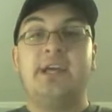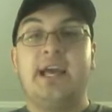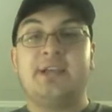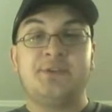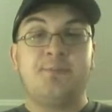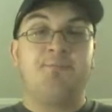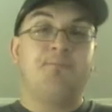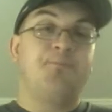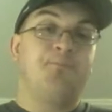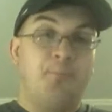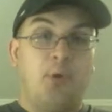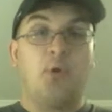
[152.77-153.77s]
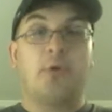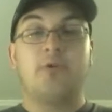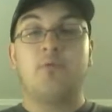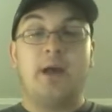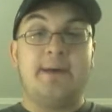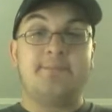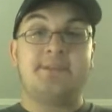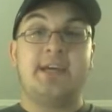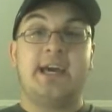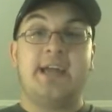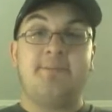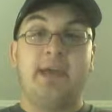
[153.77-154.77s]
has a porn
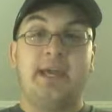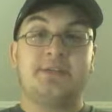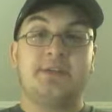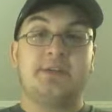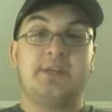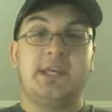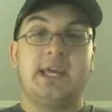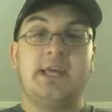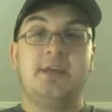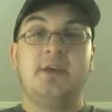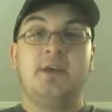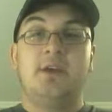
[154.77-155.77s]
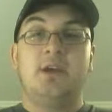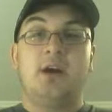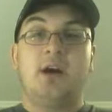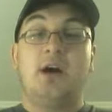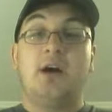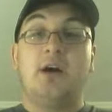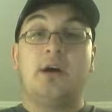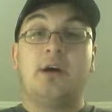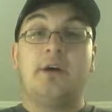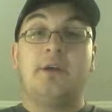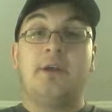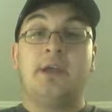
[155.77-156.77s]
website, basically.
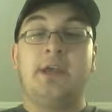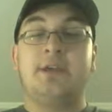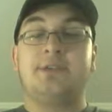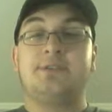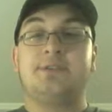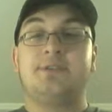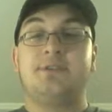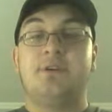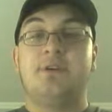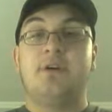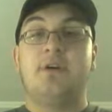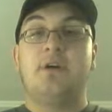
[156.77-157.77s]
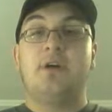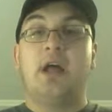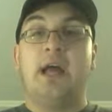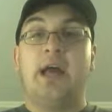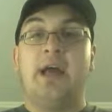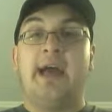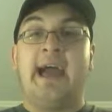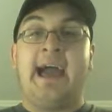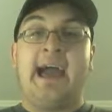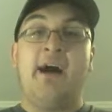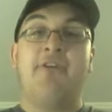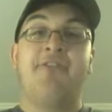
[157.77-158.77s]
It's
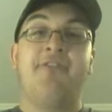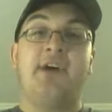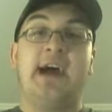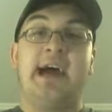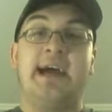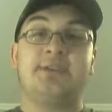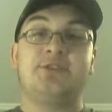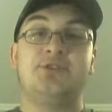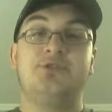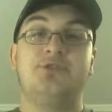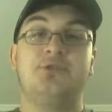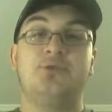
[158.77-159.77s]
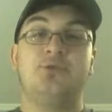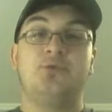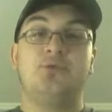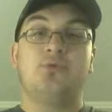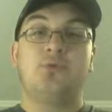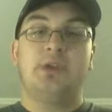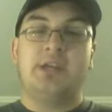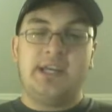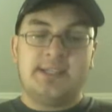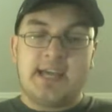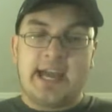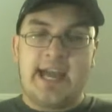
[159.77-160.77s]
how fast
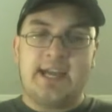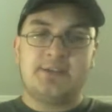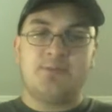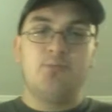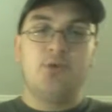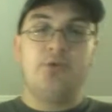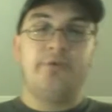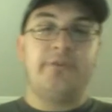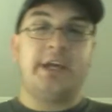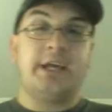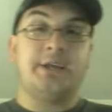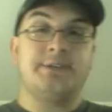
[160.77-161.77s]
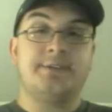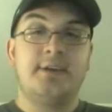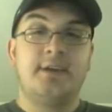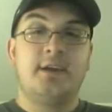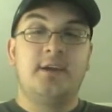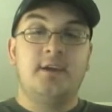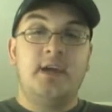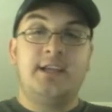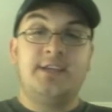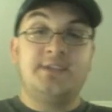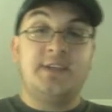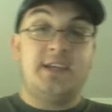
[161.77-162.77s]
he takes movies
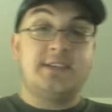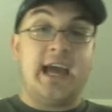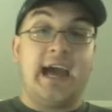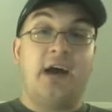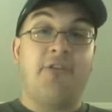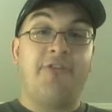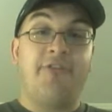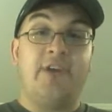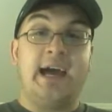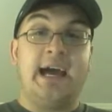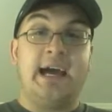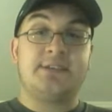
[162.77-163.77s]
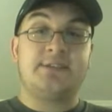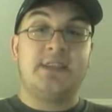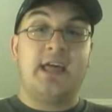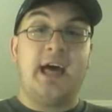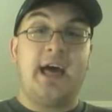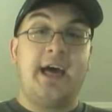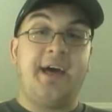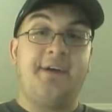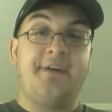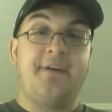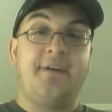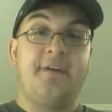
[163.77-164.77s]
and he sees how fast
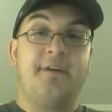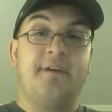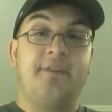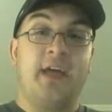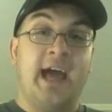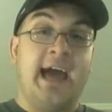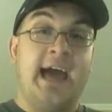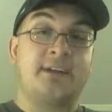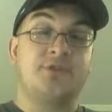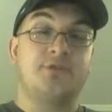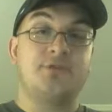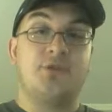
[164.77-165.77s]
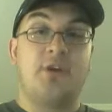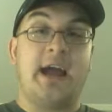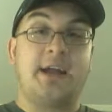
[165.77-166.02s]
that the actresses